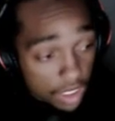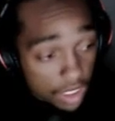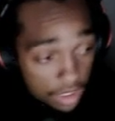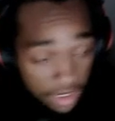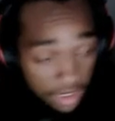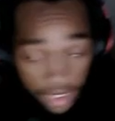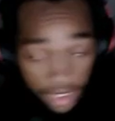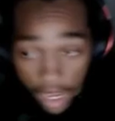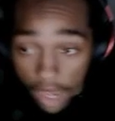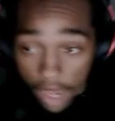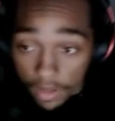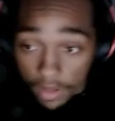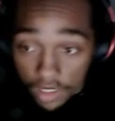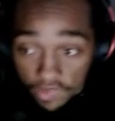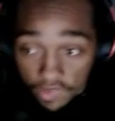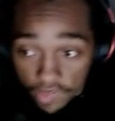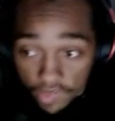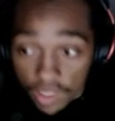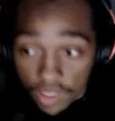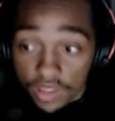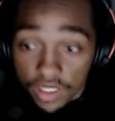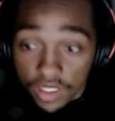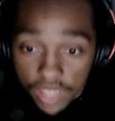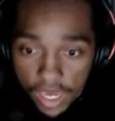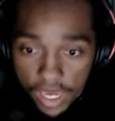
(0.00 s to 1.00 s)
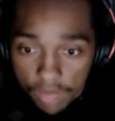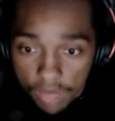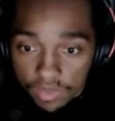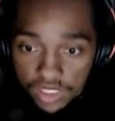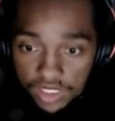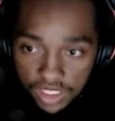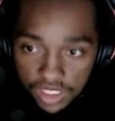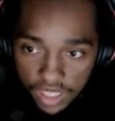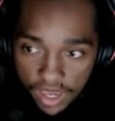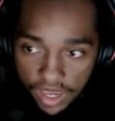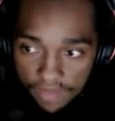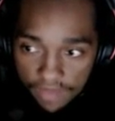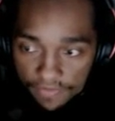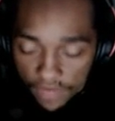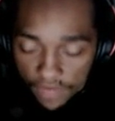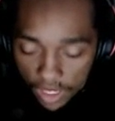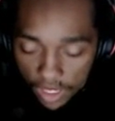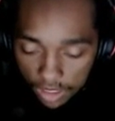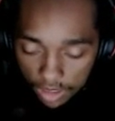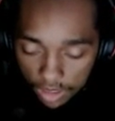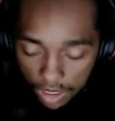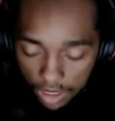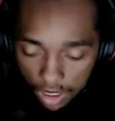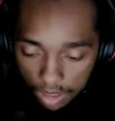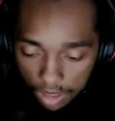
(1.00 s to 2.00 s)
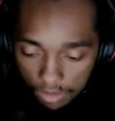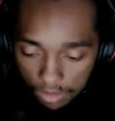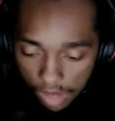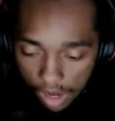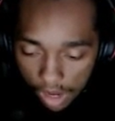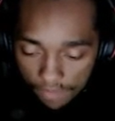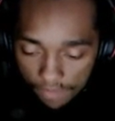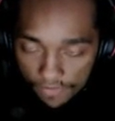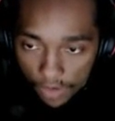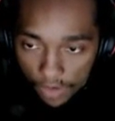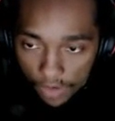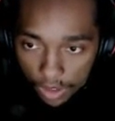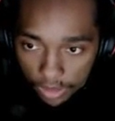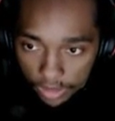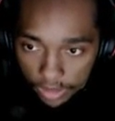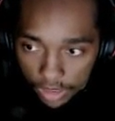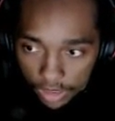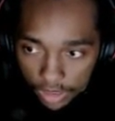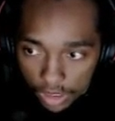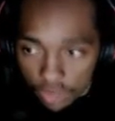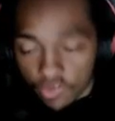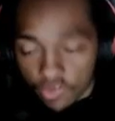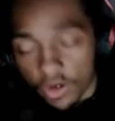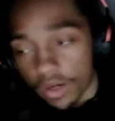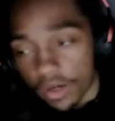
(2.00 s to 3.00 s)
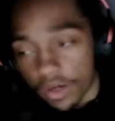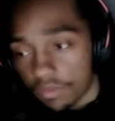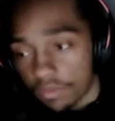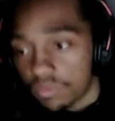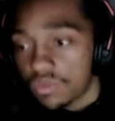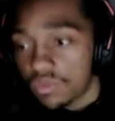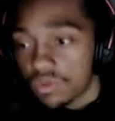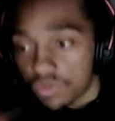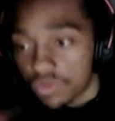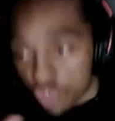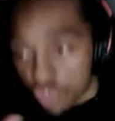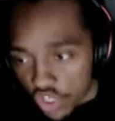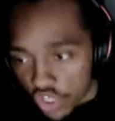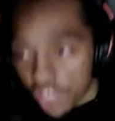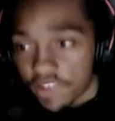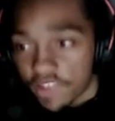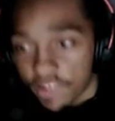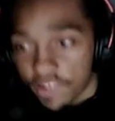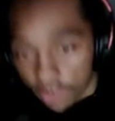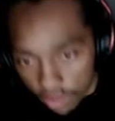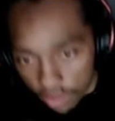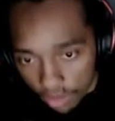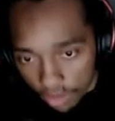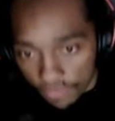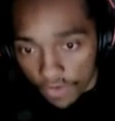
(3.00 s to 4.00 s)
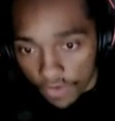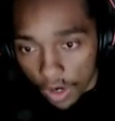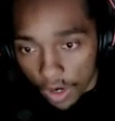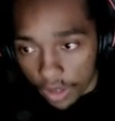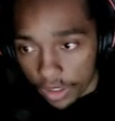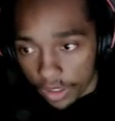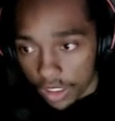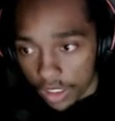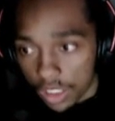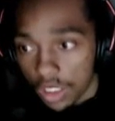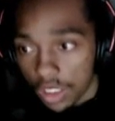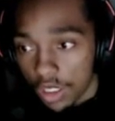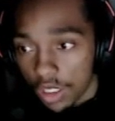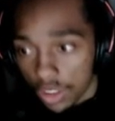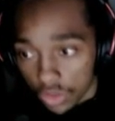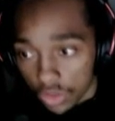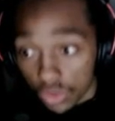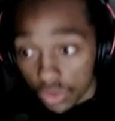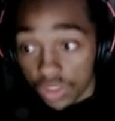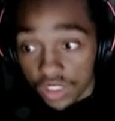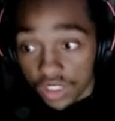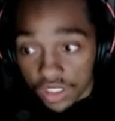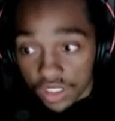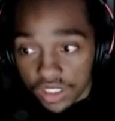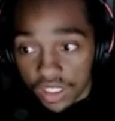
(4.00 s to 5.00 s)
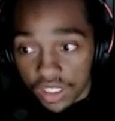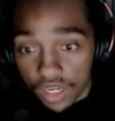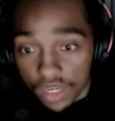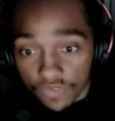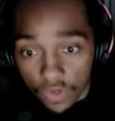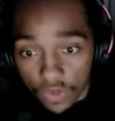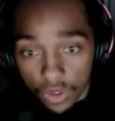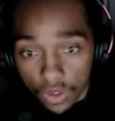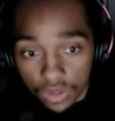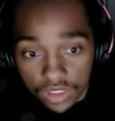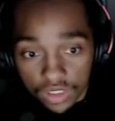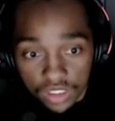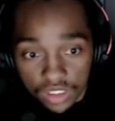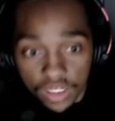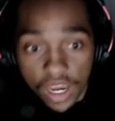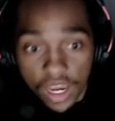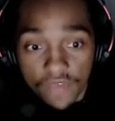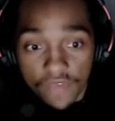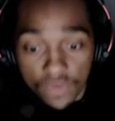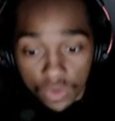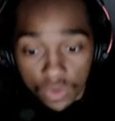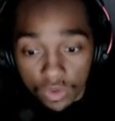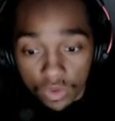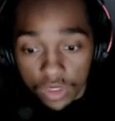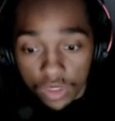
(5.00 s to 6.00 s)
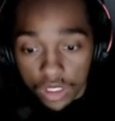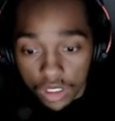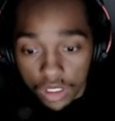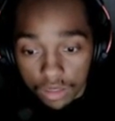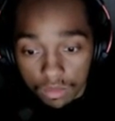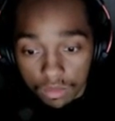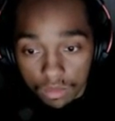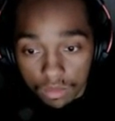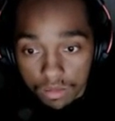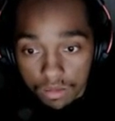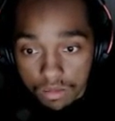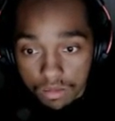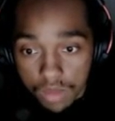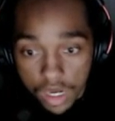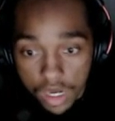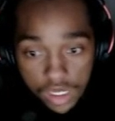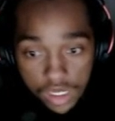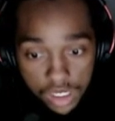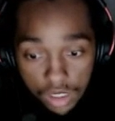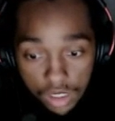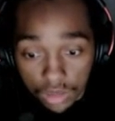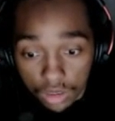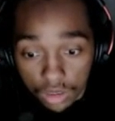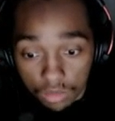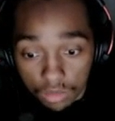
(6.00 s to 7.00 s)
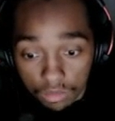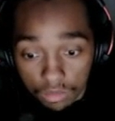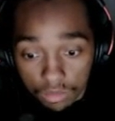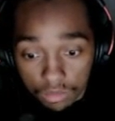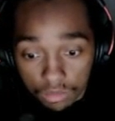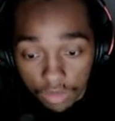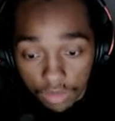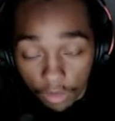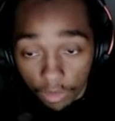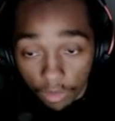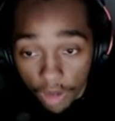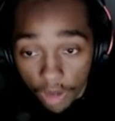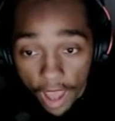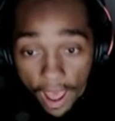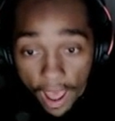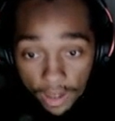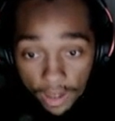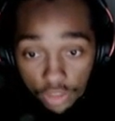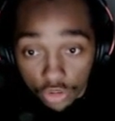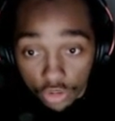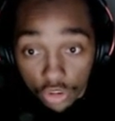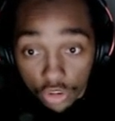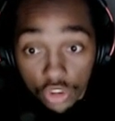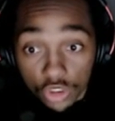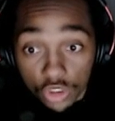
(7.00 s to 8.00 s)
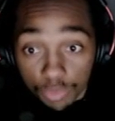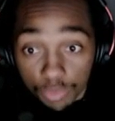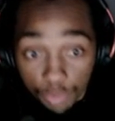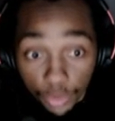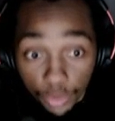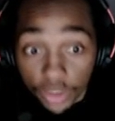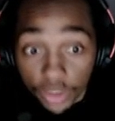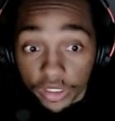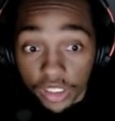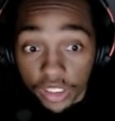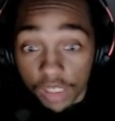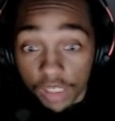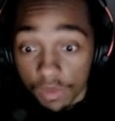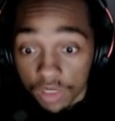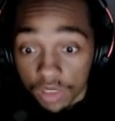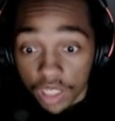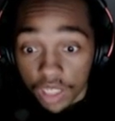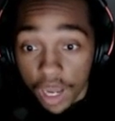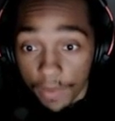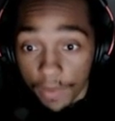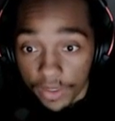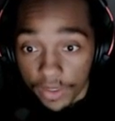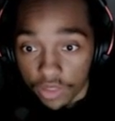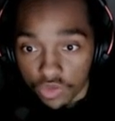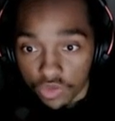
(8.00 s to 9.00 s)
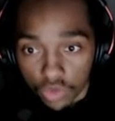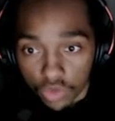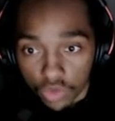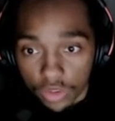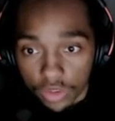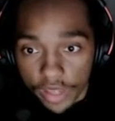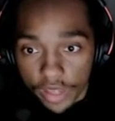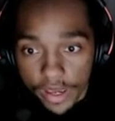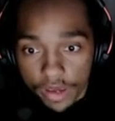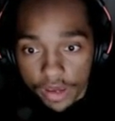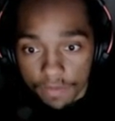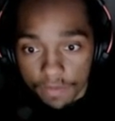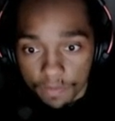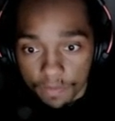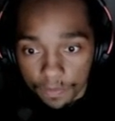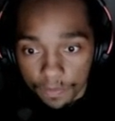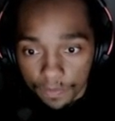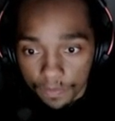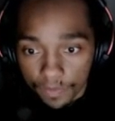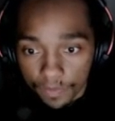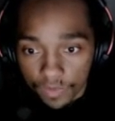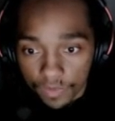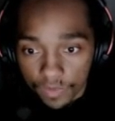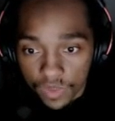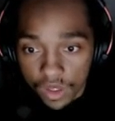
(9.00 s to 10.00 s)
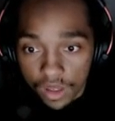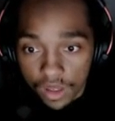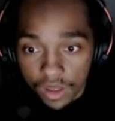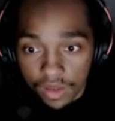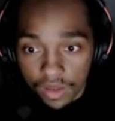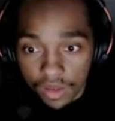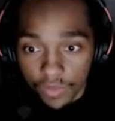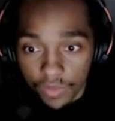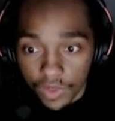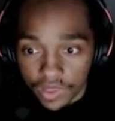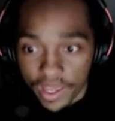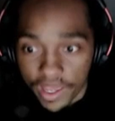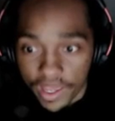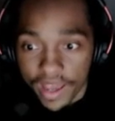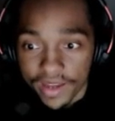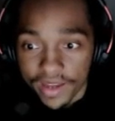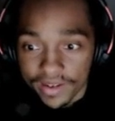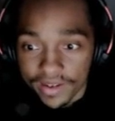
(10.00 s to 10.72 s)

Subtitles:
because in the game TF and Alfari, sorry, Jensen and Alfari used the TF ult to dive Huni and killed him. They were actually just bullying him and top lane this whole game with that.